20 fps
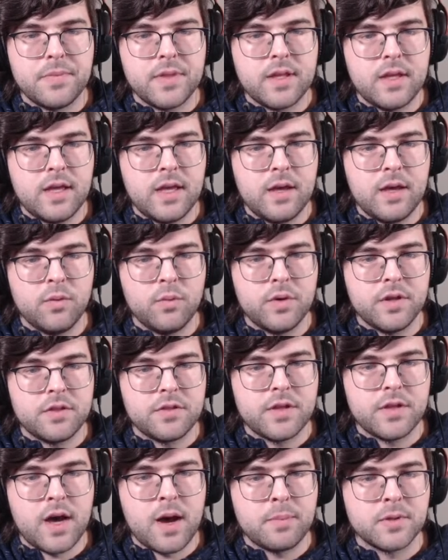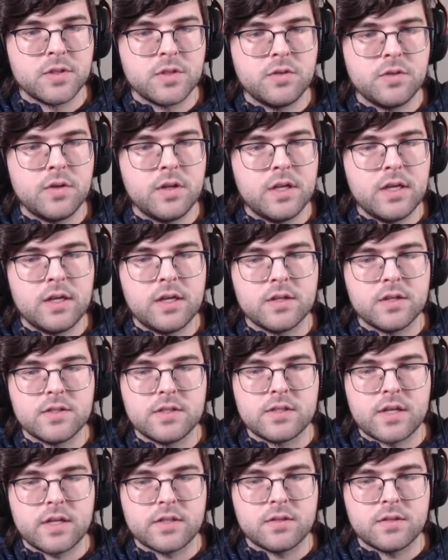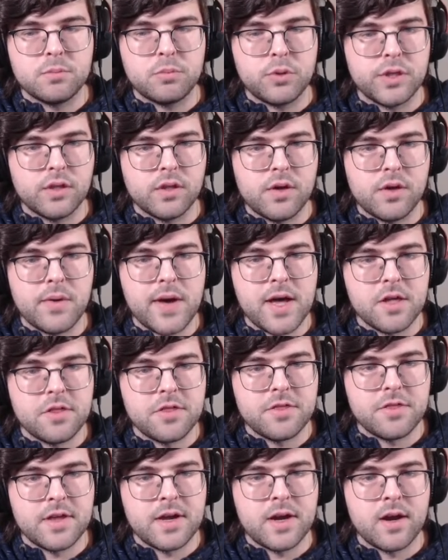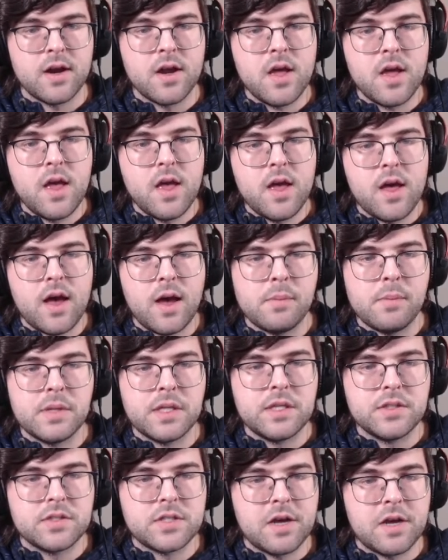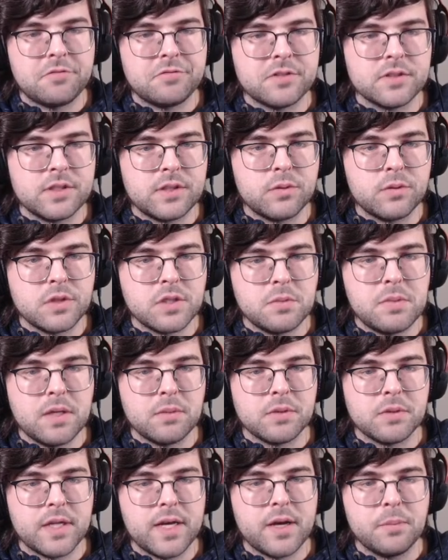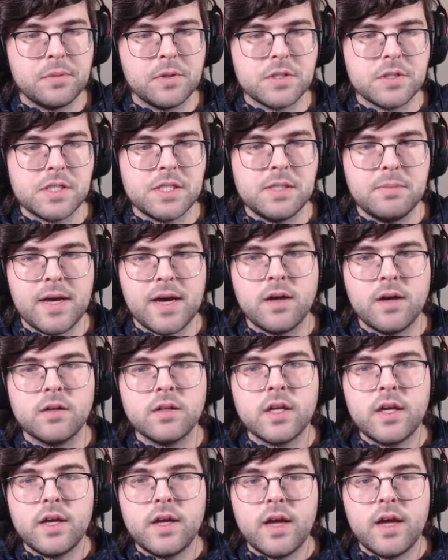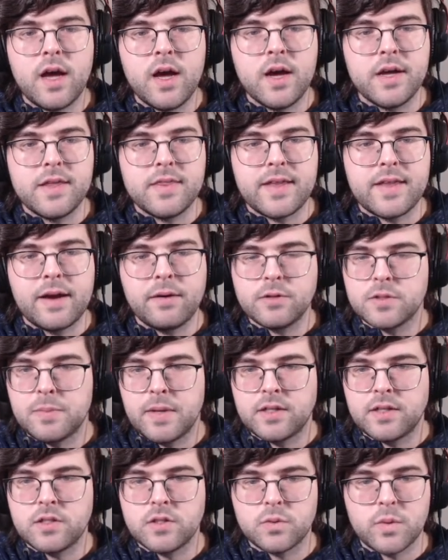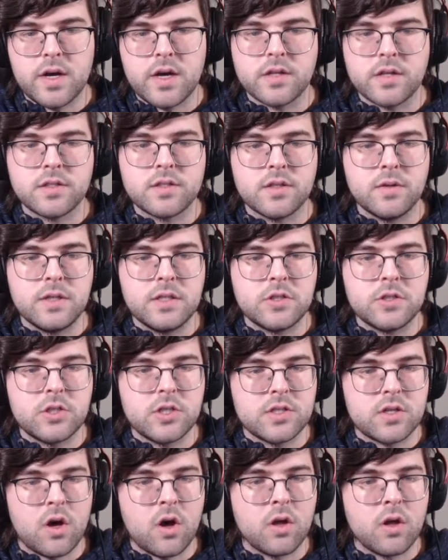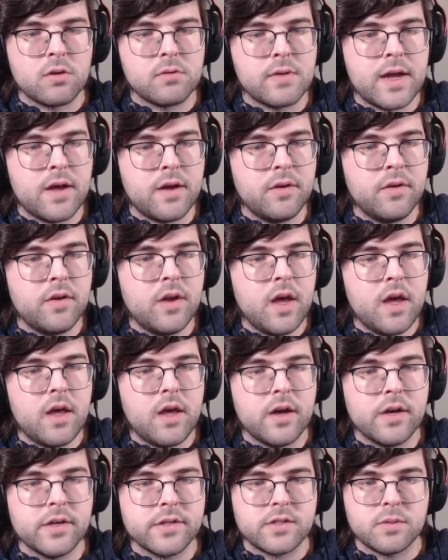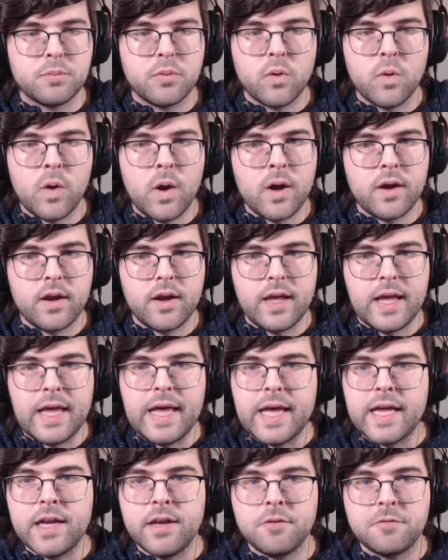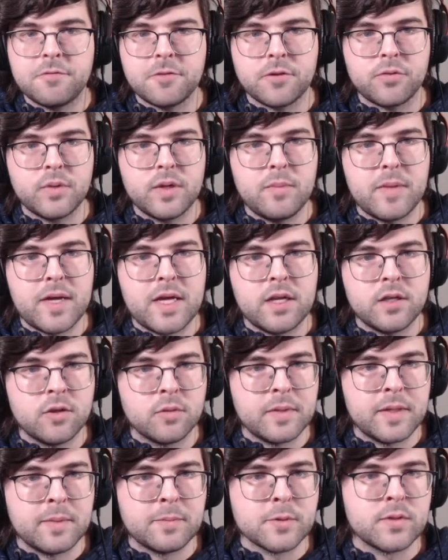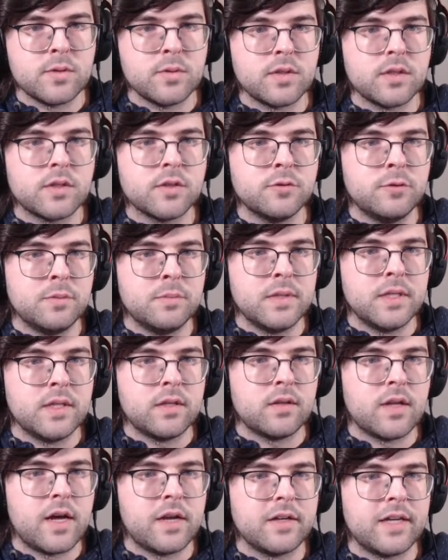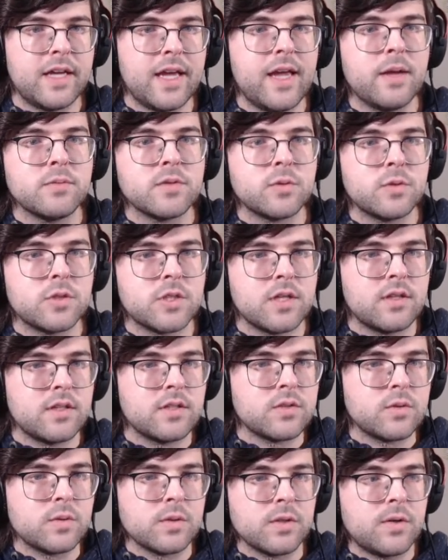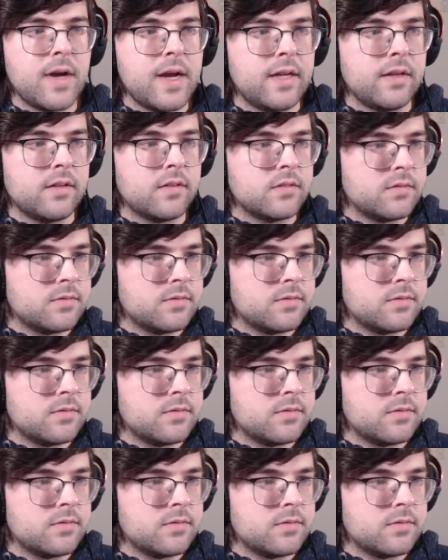hit with opportunity because he's got some pretty low health there, I mean, he's definitely going to be able to help your team out in that respect as well. So he's just all around a support, and for 3 mana you'll be able to include him in a lot of games, which I think is really great.